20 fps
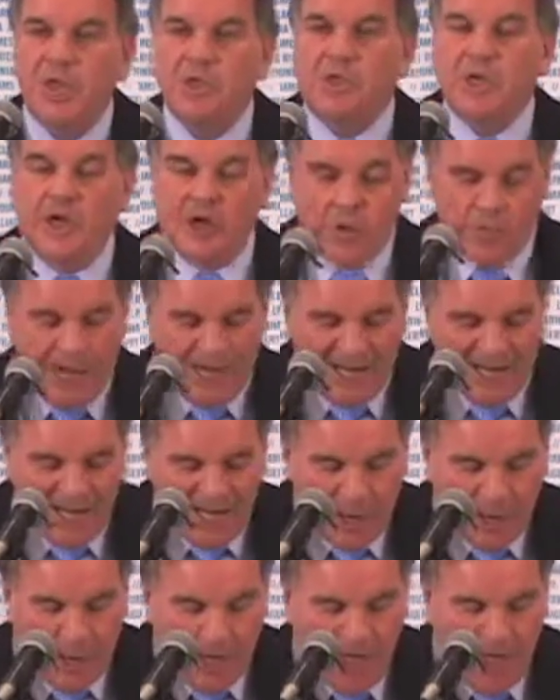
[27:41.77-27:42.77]
generate
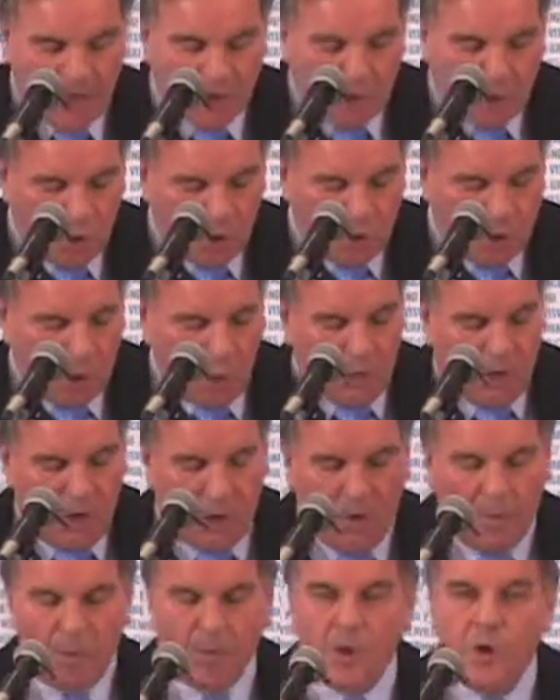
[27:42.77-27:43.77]
international
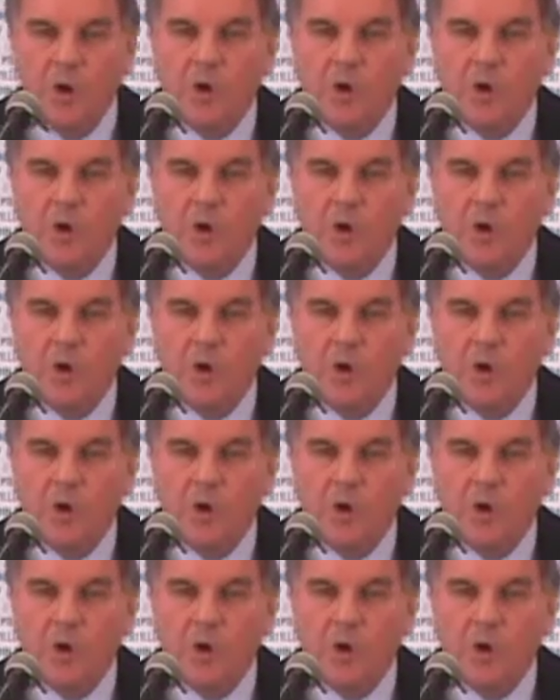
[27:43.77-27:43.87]
goodwill,